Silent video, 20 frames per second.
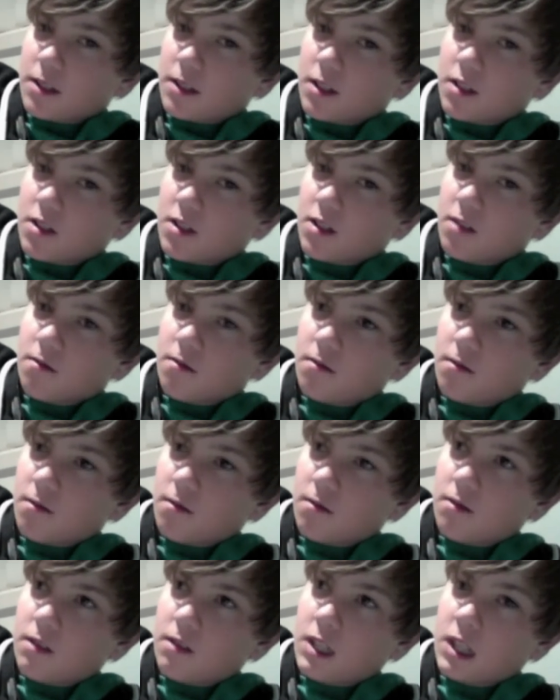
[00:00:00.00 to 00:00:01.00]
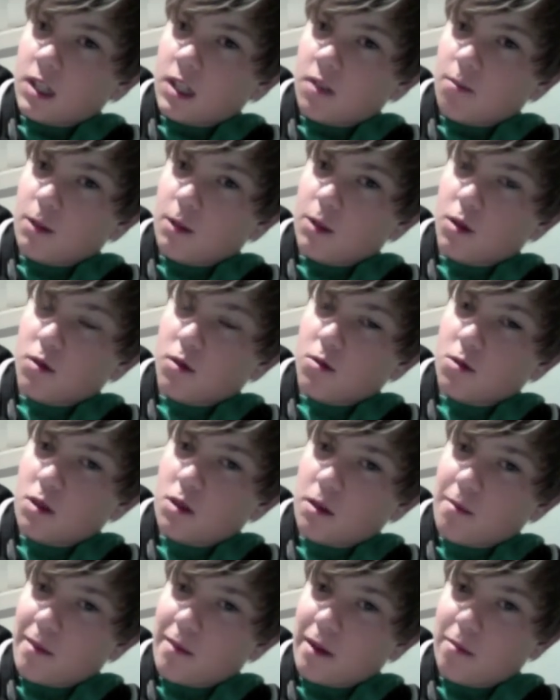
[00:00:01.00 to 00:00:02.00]
Seriously. McDonald
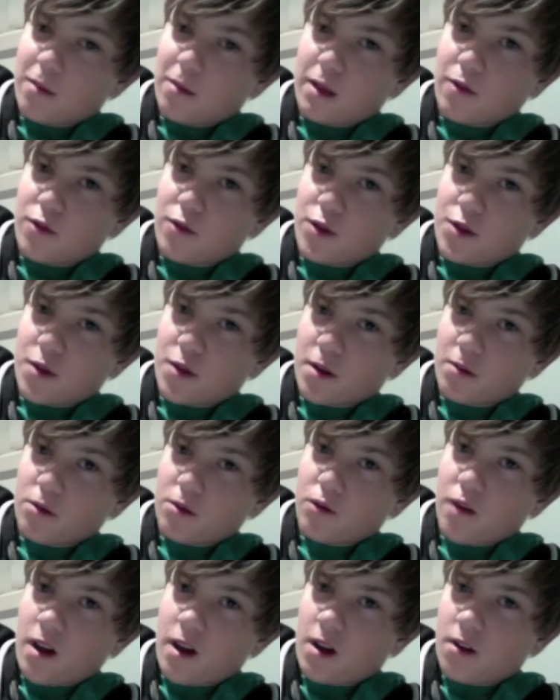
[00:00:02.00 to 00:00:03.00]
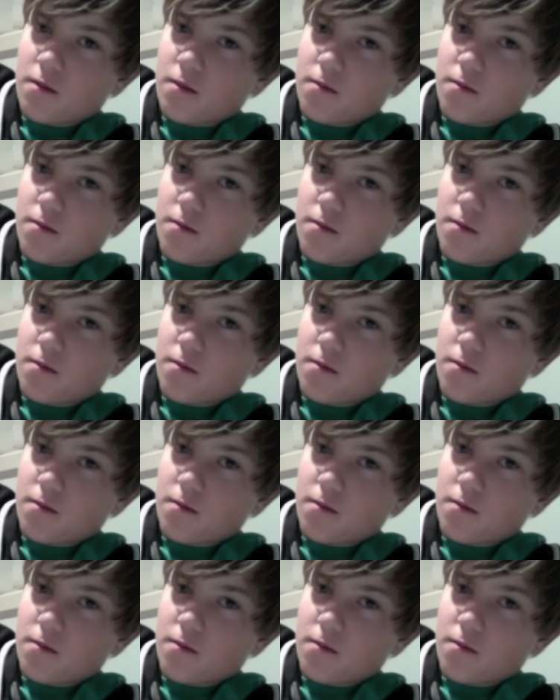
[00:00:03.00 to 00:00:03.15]
did make me a few grams fatter.